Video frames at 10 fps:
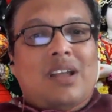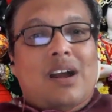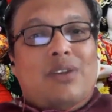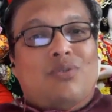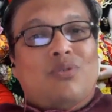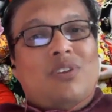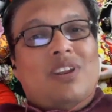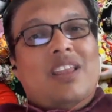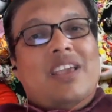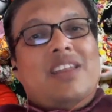
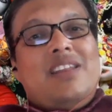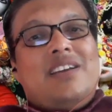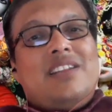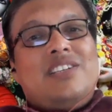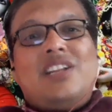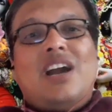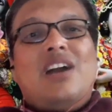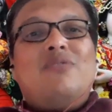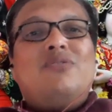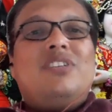Anukullena
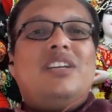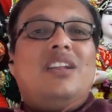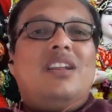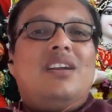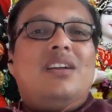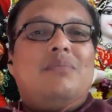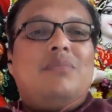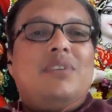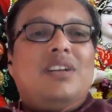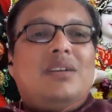Krishnanushilanam
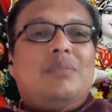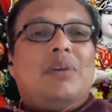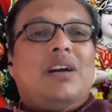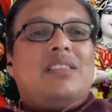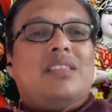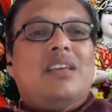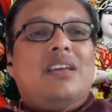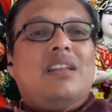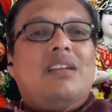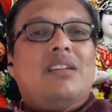
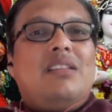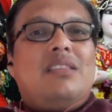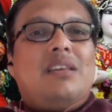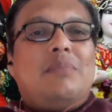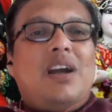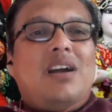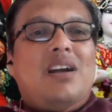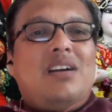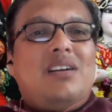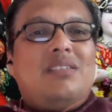
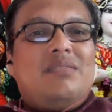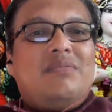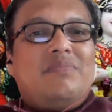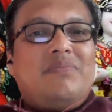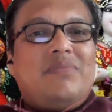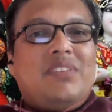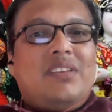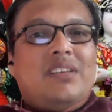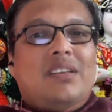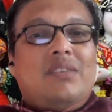bhaktirantama.
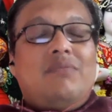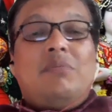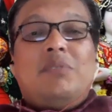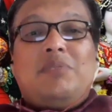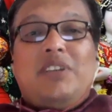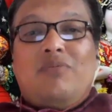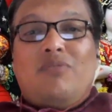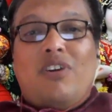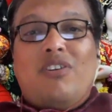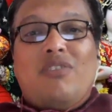You must be
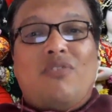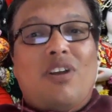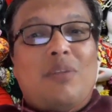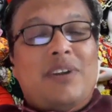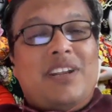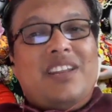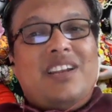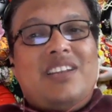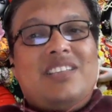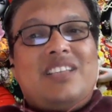devoid of all
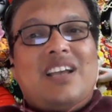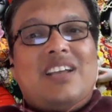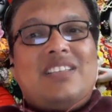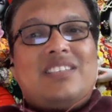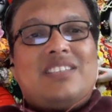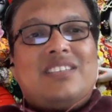material desires.